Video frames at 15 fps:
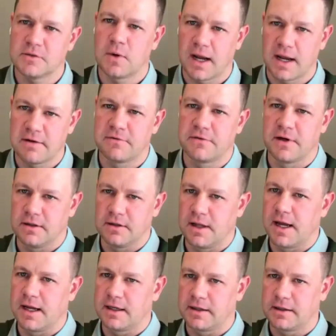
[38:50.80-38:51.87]
what I felt
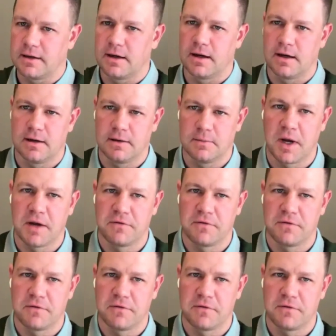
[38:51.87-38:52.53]
like. I